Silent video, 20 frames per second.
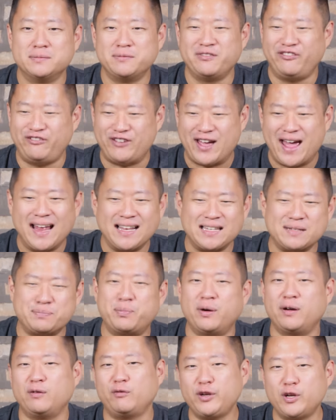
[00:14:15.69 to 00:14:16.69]
vat,
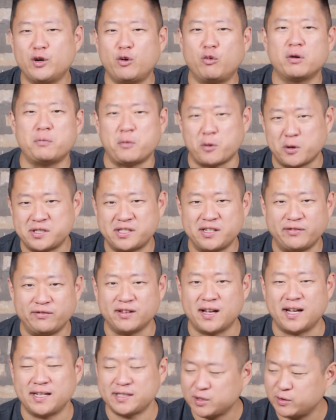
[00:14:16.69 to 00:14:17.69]
but you know we're more
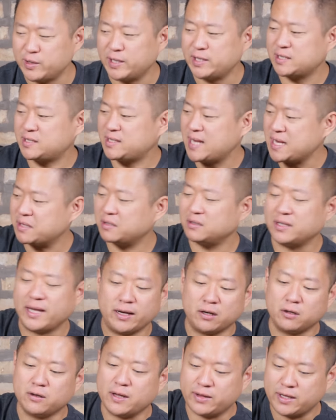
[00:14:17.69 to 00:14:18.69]
civilized, so they just take the
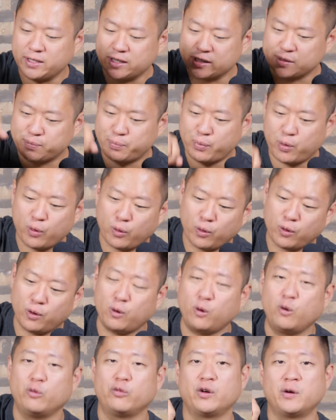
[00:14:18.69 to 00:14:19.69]
ladle and they just
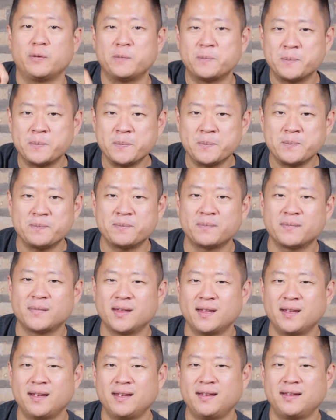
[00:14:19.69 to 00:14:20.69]
pour it over.
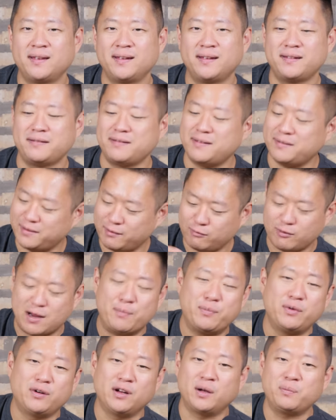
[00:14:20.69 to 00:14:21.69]

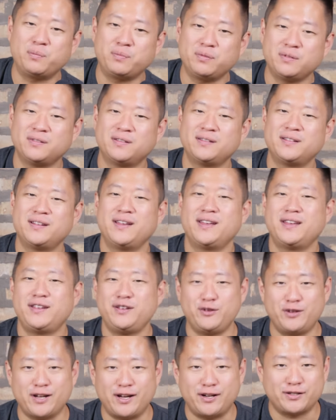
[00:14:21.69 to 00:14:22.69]
Wrap it up.
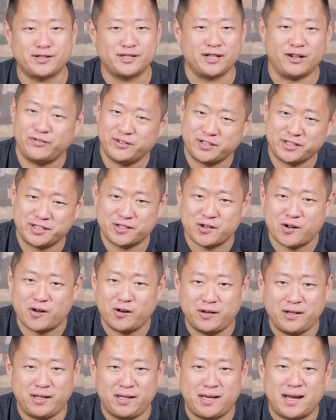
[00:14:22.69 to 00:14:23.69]
You got yourself a
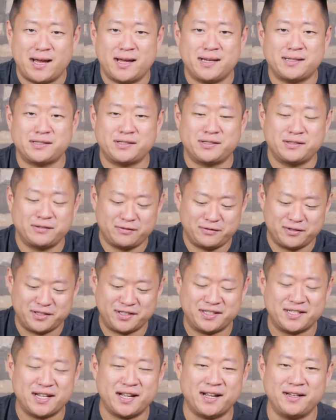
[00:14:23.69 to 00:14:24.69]
soggy ass
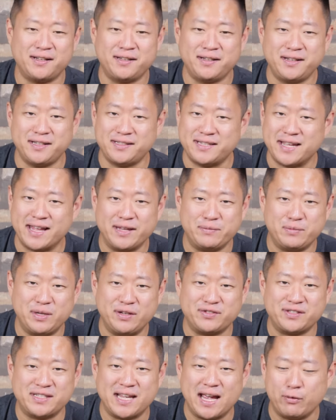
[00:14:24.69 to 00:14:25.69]
croissant Italian
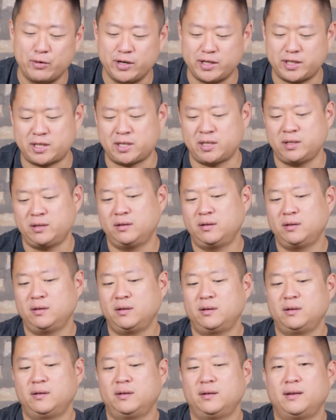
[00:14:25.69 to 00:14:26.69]
beef sandwich.
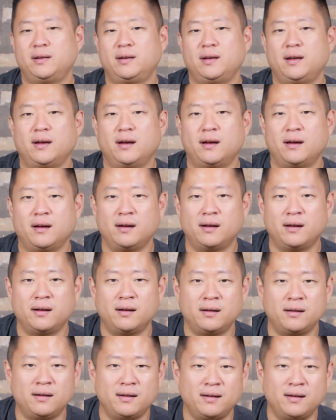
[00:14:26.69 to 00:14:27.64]
Uh,